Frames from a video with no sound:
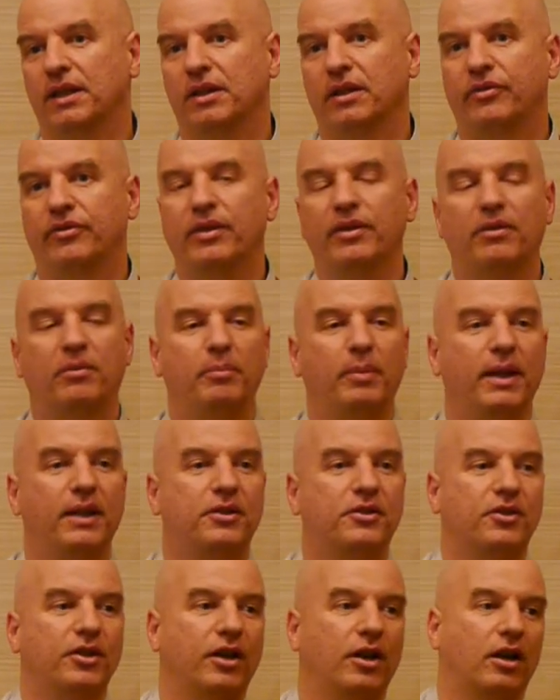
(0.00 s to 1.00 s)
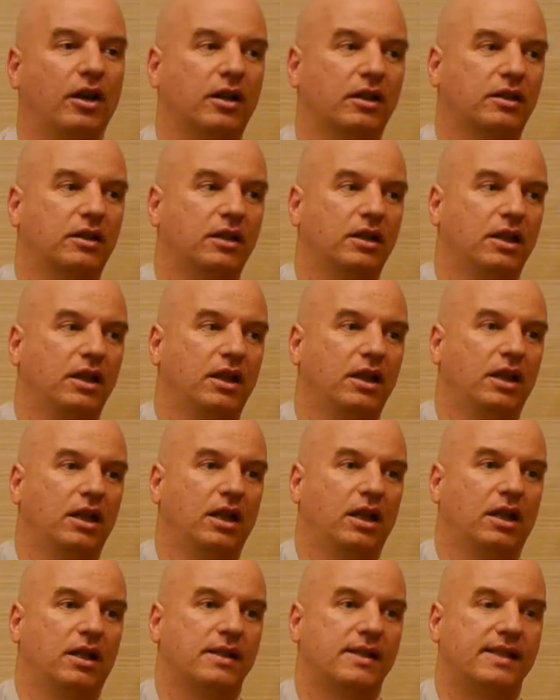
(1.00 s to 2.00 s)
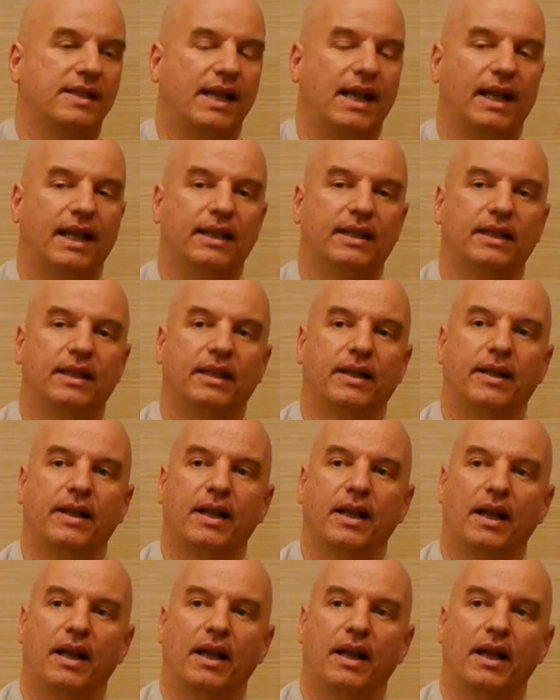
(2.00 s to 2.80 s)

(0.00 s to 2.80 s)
The fifth patriarch said,